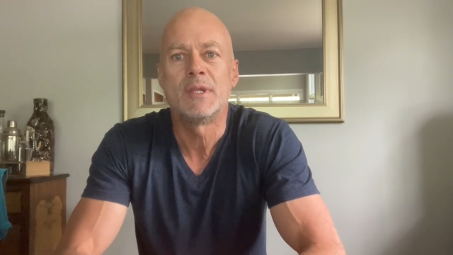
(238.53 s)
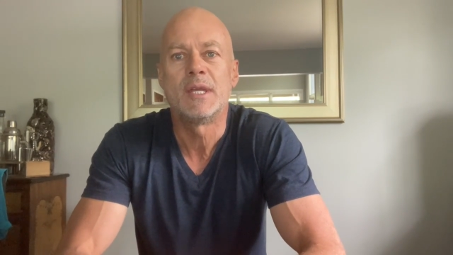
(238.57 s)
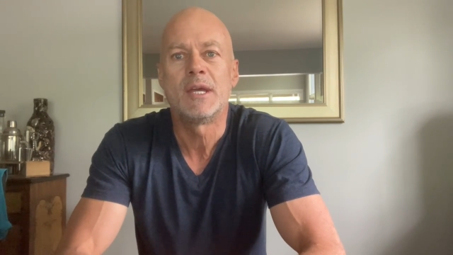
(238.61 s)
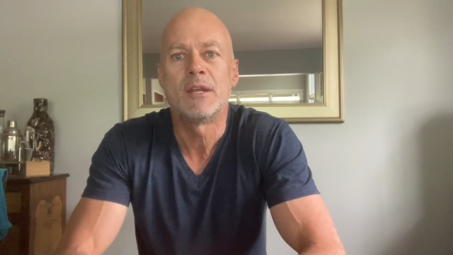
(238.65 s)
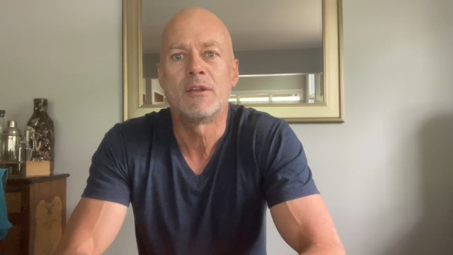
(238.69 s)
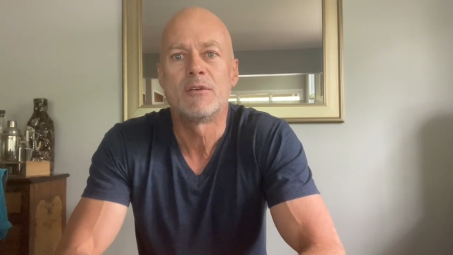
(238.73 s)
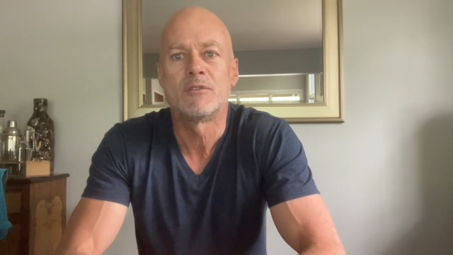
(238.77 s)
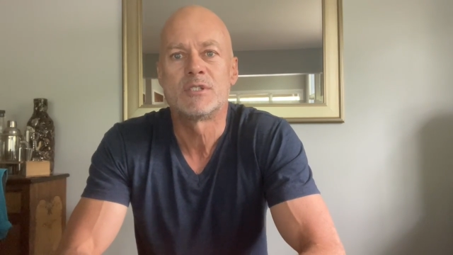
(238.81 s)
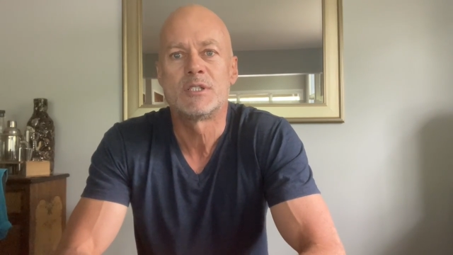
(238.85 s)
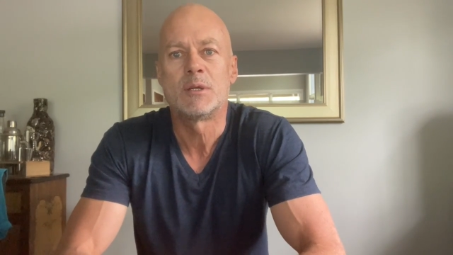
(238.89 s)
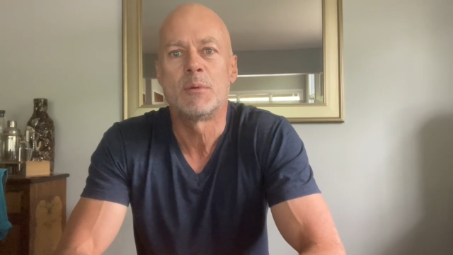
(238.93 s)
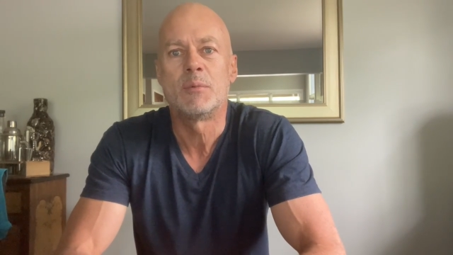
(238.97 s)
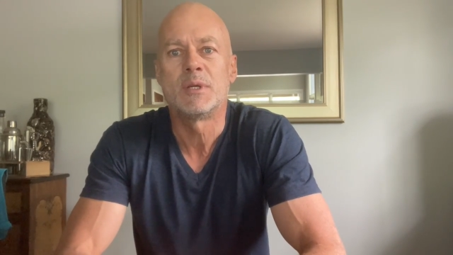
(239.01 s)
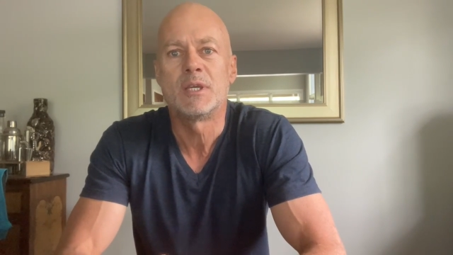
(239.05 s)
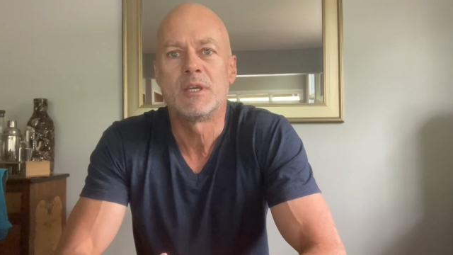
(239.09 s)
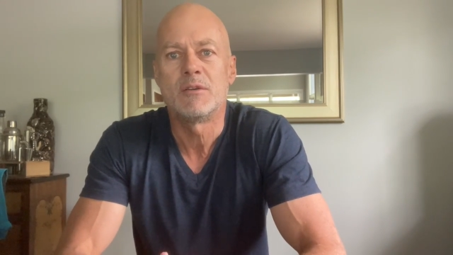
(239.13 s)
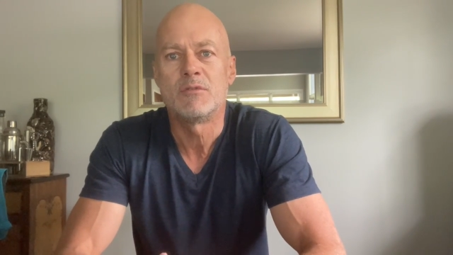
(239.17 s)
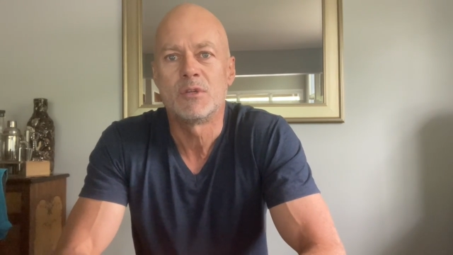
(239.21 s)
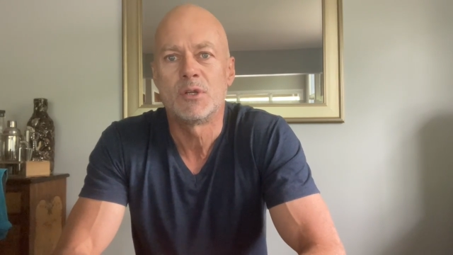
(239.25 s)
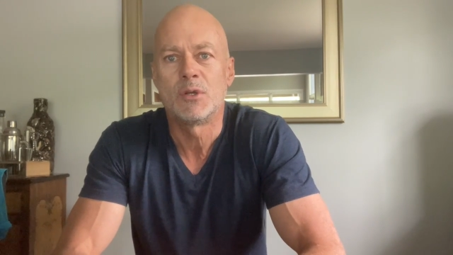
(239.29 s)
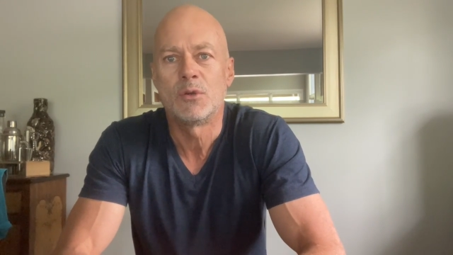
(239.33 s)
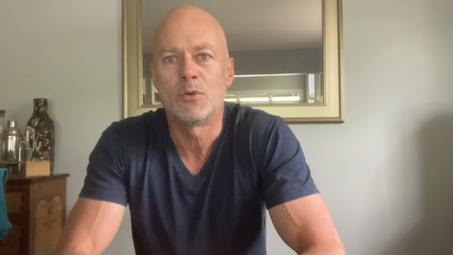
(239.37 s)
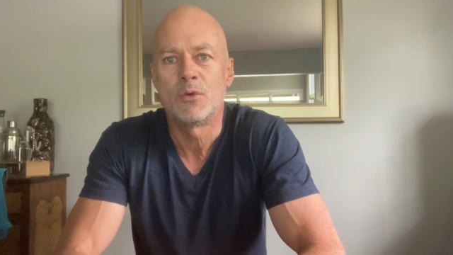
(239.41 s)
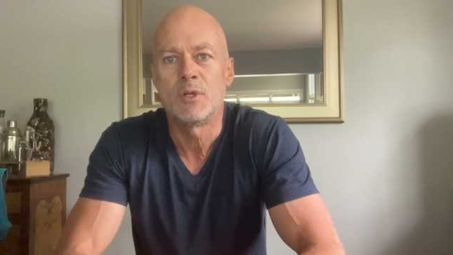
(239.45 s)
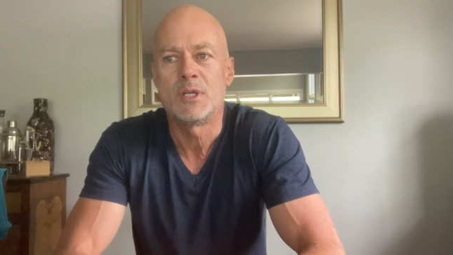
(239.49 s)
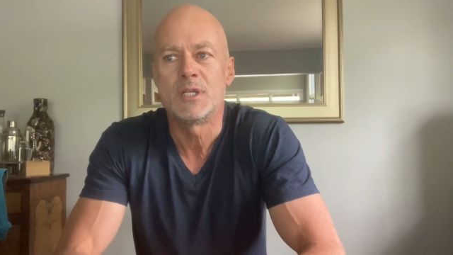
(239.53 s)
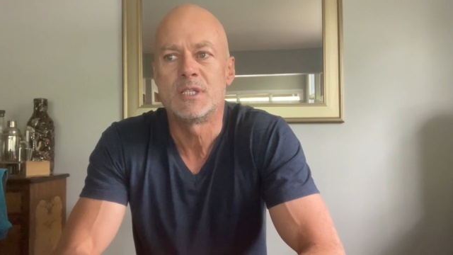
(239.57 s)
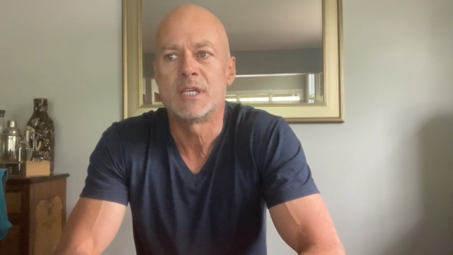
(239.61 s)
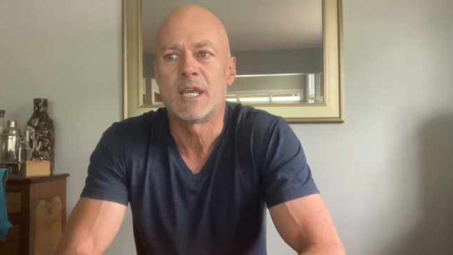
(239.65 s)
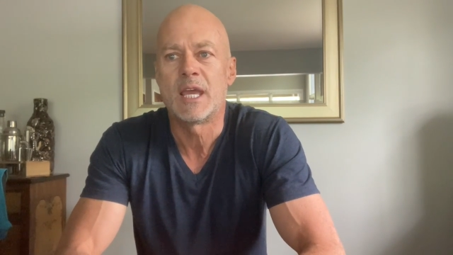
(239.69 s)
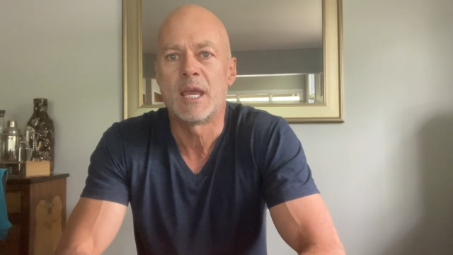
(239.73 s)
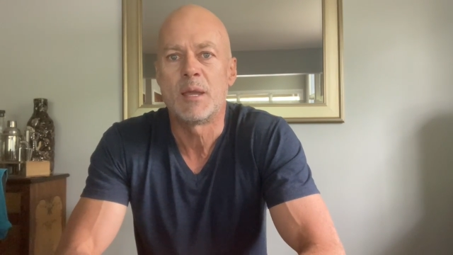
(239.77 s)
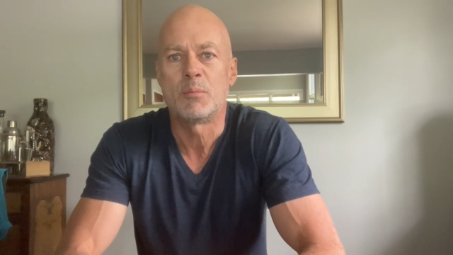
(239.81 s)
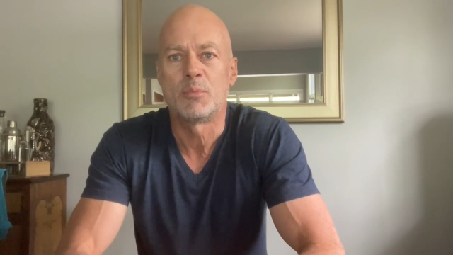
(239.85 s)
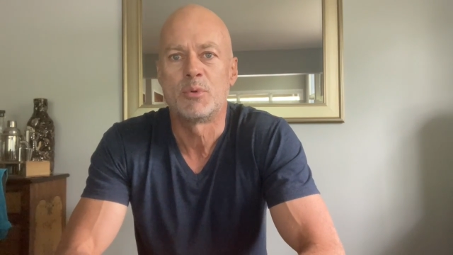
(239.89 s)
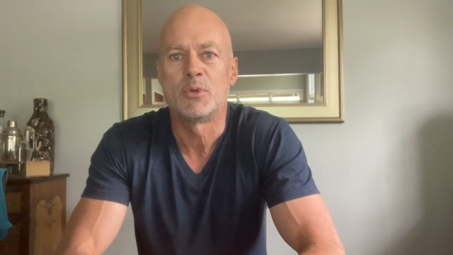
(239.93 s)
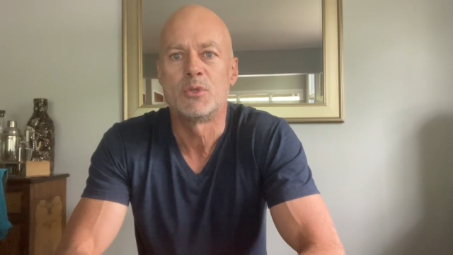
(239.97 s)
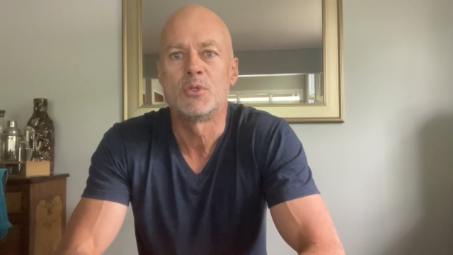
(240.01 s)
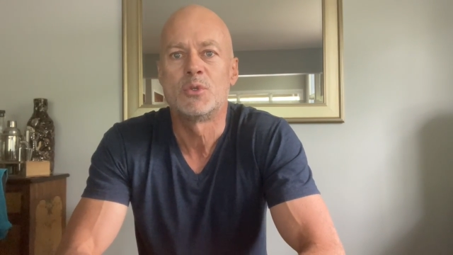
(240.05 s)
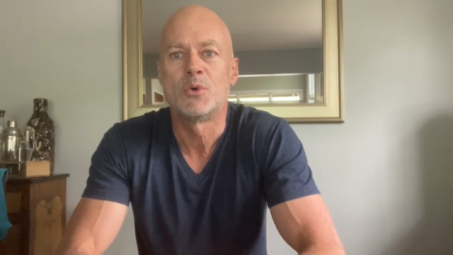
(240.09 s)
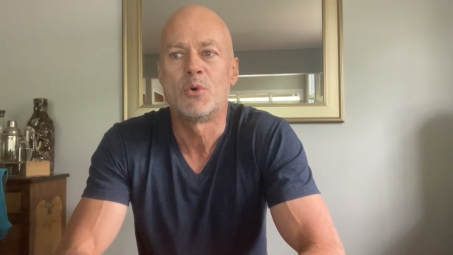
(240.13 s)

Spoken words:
that or someone giving a good example and